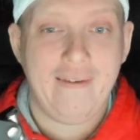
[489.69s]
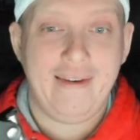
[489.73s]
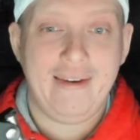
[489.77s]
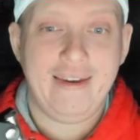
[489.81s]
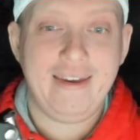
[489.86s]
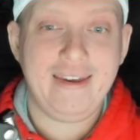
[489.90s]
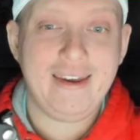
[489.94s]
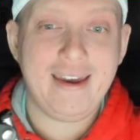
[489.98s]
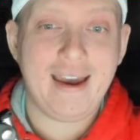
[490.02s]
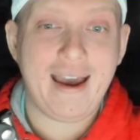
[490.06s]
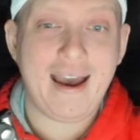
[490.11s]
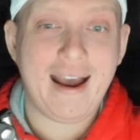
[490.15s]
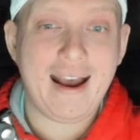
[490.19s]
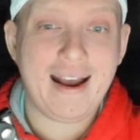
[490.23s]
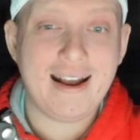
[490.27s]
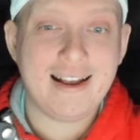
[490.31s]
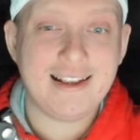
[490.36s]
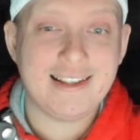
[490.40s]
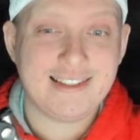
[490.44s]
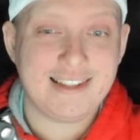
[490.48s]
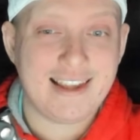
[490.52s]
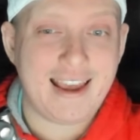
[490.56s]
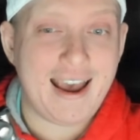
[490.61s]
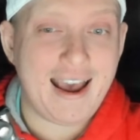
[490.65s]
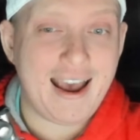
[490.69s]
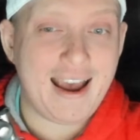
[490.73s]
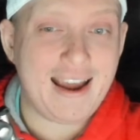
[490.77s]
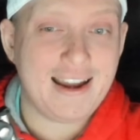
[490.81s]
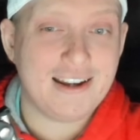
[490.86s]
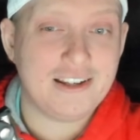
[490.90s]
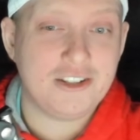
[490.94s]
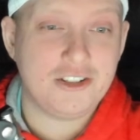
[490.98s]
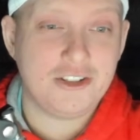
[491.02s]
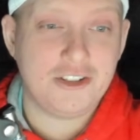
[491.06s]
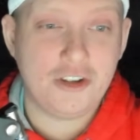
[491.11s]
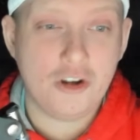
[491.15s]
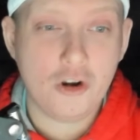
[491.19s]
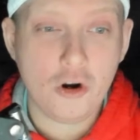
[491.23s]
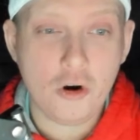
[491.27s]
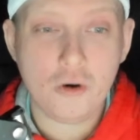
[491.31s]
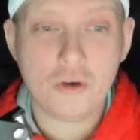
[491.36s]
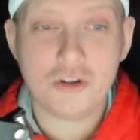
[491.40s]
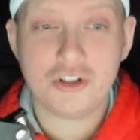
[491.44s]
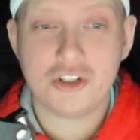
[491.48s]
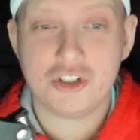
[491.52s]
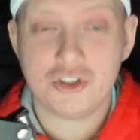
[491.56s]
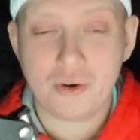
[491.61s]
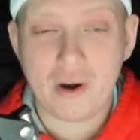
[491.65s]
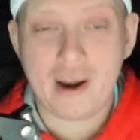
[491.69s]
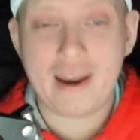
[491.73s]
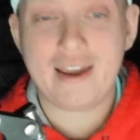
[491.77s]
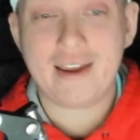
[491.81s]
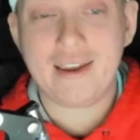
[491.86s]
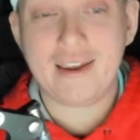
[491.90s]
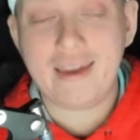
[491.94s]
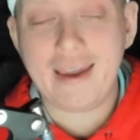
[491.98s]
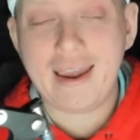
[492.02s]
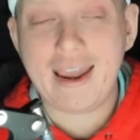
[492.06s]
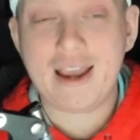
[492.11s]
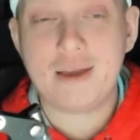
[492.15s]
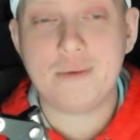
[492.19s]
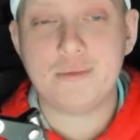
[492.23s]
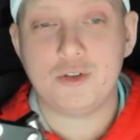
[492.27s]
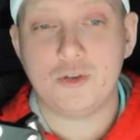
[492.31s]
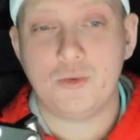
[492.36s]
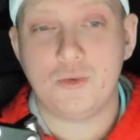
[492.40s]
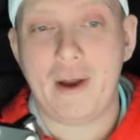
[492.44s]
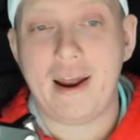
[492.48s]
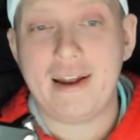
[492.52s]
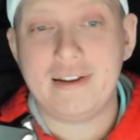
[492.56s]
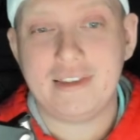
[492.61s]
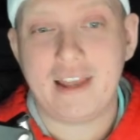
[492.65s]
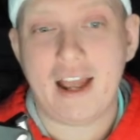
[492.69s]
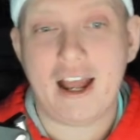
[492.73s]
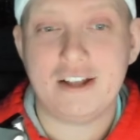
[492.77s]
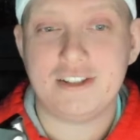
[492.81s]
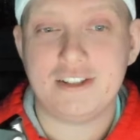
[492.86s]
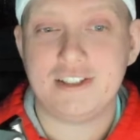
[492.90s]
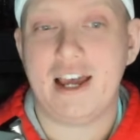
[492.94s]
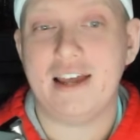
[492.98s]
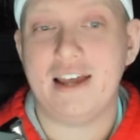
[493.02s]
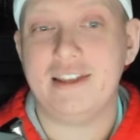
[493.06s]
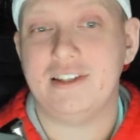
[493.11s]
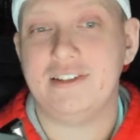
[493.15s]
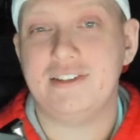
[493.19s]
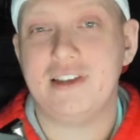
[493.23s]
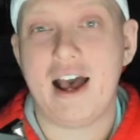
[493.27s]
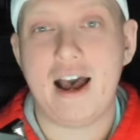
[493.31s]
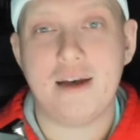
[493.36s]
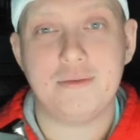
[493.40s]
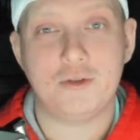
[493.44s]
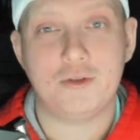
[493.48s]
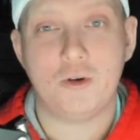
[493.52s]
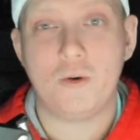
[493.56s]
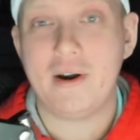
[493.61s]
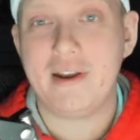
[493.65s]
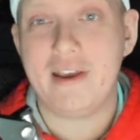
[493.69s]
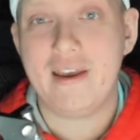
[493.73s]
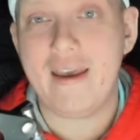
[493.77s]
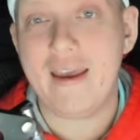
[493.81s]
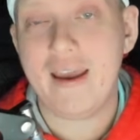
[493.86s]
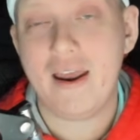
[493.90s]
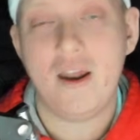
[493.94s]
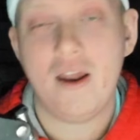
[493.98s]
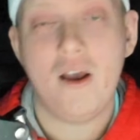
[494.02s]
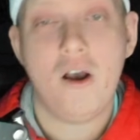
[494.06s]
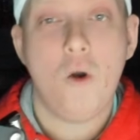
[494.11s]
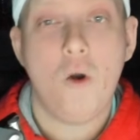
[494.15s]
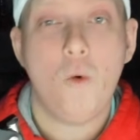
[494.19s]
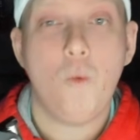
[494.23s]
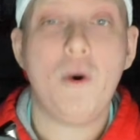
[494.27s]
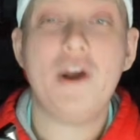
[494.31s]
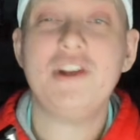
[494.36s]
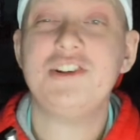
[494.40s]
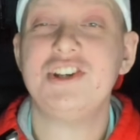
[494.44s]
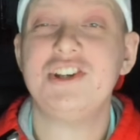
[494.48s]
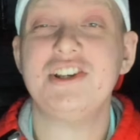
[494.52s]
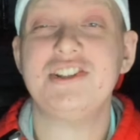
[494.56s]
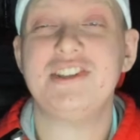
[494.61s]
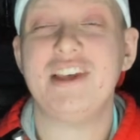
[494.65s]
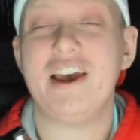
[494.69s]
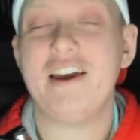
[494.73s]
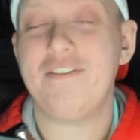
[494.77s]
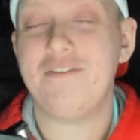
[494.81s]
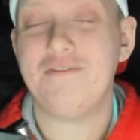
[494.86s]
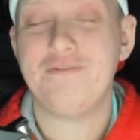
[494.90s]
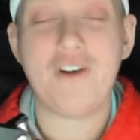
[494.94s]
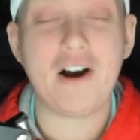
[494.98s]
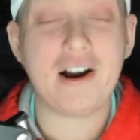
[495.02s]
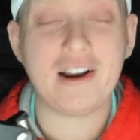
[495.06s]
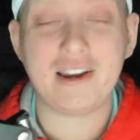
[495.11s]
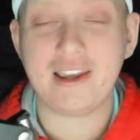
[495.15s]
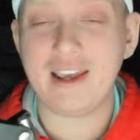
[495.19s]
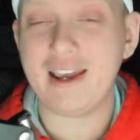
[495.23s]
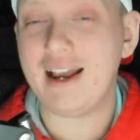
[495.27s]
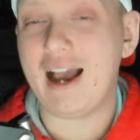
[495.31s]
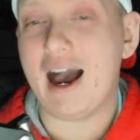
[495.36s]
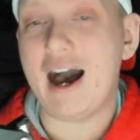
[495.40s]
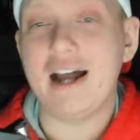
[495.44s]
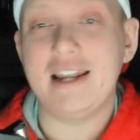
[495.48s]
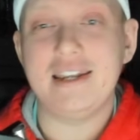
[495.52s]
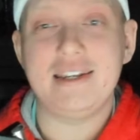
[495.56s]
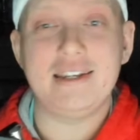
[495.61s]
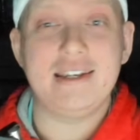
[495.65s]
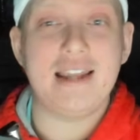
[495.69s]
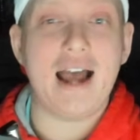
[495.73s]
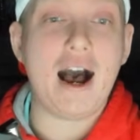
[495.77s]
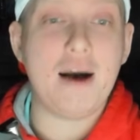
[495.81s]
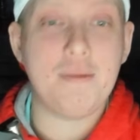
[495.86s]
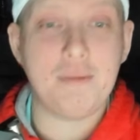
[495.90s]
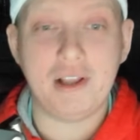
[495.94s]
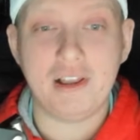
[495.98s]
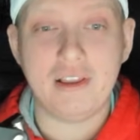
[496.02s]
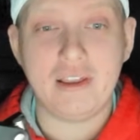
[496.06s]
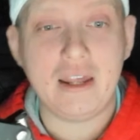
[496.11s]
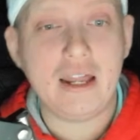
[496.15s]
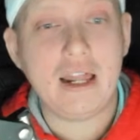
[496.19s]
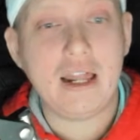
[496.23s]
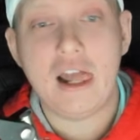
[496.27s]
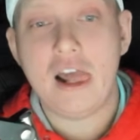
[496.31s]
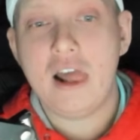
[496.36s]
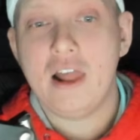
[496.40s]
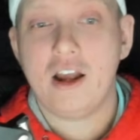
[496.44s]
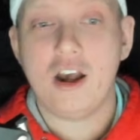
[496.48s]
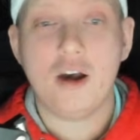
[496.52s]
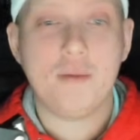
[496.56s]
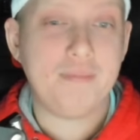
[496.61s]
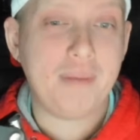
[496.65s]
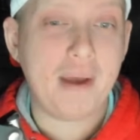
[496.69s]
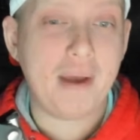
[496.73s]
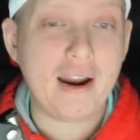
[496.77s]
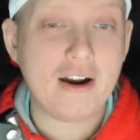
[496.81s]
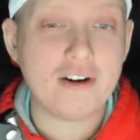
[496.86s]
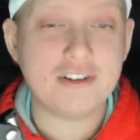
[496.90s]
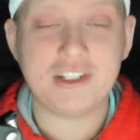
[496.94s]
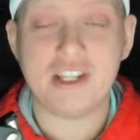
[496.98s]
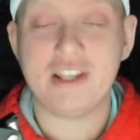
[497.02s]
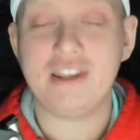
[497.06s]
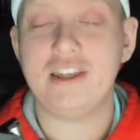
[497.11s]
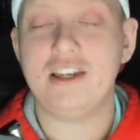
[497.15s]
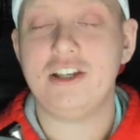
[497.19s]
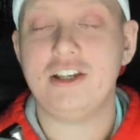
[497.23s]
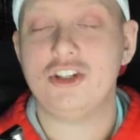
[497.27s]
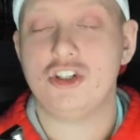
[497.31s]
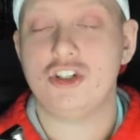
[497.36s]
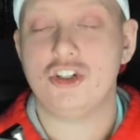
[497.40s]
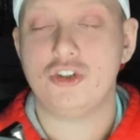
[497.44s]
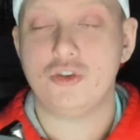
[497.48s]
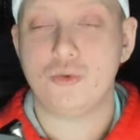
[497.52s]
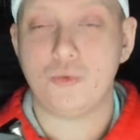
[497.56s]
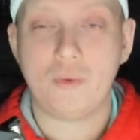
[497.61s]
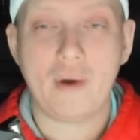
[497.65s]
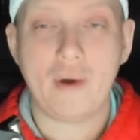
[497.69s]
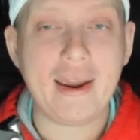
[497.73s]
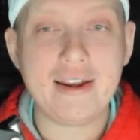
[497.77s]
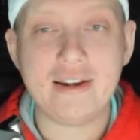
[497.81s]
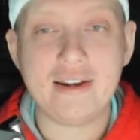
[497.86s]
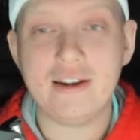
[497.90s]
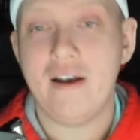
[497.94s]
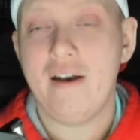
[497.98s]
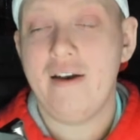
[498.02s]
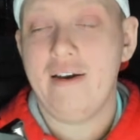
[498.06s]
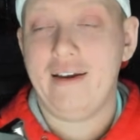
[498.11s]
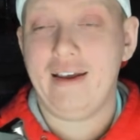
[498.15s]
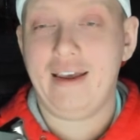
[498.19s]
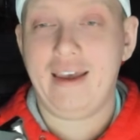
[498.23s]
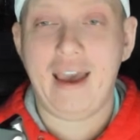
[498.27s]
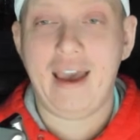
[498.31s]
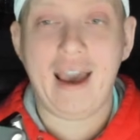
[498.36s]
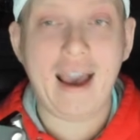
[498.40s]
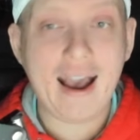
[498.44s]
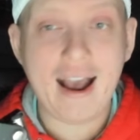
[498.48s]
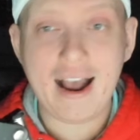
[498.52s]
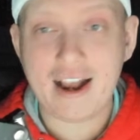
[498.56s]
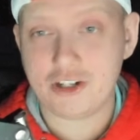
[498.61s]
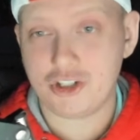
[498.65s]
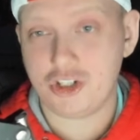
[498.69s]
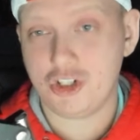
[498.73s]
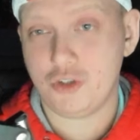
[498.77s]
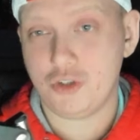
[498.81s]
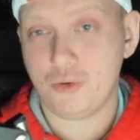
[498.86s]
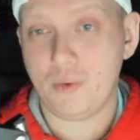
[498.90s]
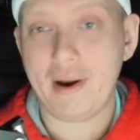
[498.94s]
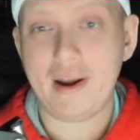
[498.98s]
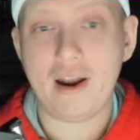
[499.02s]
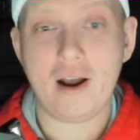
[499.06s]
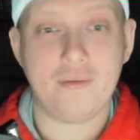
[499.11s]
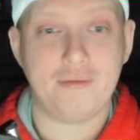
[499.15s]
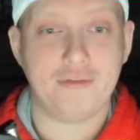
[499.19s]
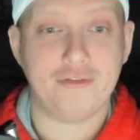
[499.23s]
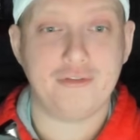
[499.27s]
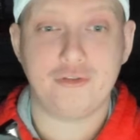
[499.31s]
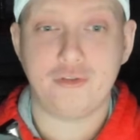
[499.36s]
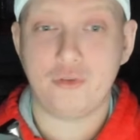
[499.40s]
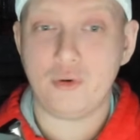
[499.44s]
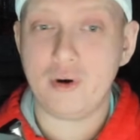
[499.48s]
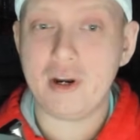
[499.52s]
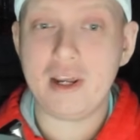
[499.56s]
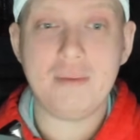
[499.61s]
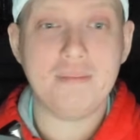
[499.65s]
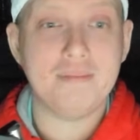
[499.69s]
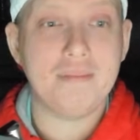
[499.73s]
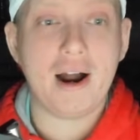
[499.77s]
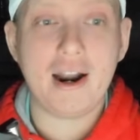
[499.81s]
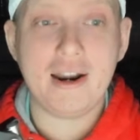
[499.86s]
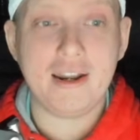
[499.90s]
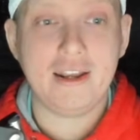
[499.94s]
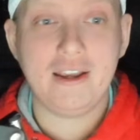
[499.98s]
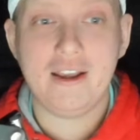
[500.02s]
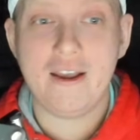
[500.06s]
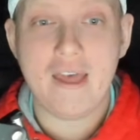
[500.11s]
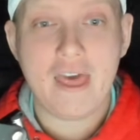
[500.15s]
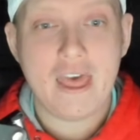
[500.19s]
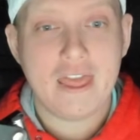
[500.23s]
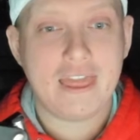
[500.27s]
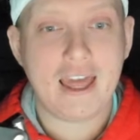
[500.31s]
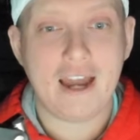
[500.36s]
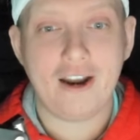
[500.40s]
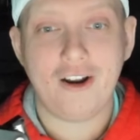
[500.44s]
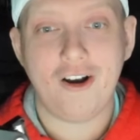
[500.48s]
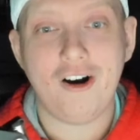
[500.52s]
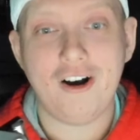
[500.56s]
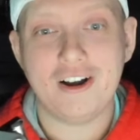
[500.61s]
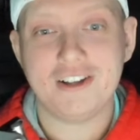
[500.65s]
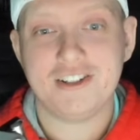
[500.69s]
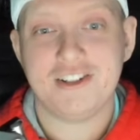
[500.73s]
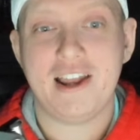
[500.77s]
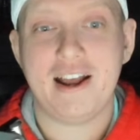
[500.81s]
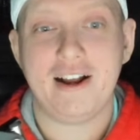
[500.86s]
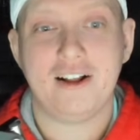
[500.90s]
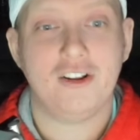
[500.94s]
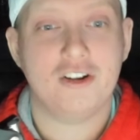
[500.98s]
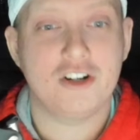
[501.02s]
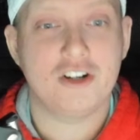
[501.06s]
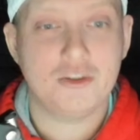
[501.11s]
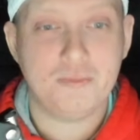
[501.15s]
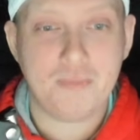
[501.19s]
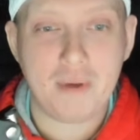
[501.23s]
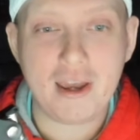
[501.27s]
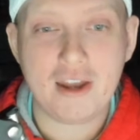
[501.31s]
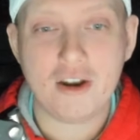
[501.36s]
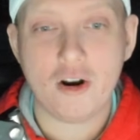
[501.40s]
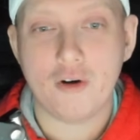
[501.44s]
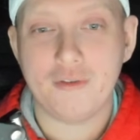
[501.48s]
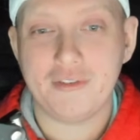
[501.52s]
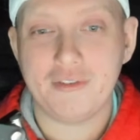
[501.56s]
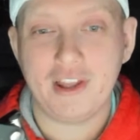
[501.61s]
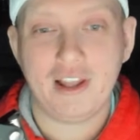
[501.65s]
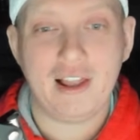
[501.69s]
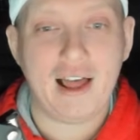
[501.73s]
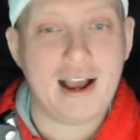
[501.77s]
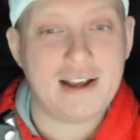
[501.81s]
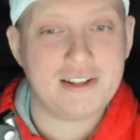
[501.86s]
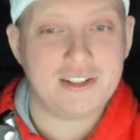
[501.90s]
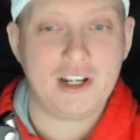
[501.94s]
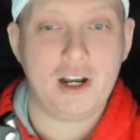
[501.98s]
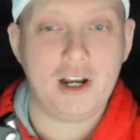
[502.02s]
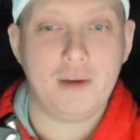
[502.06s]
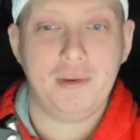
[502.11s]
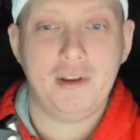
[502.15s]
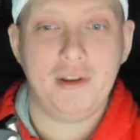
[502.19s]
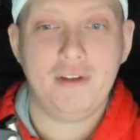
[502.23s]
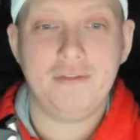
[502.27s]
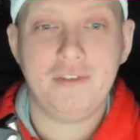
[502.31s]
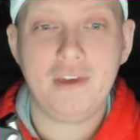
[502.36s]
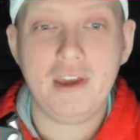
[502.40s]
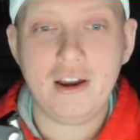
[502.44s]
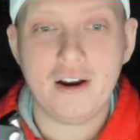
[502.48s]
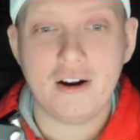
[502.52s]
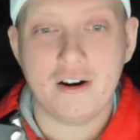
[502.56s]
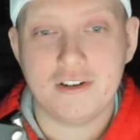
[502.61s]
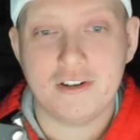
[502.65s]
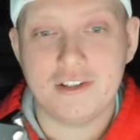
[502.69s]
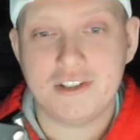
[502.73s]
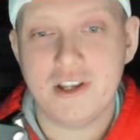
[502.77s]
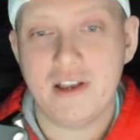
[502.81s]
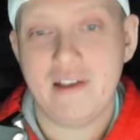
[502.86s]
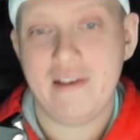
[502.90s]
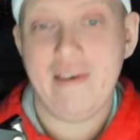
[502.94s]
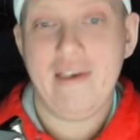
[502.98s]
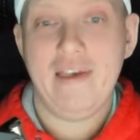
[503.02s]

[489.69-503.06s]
He has had 2 straight games ranked outside the top 28, which is a fucking anomaly compared to the straight cash, straight up free money that Austin Eckler's been over the last couple of years.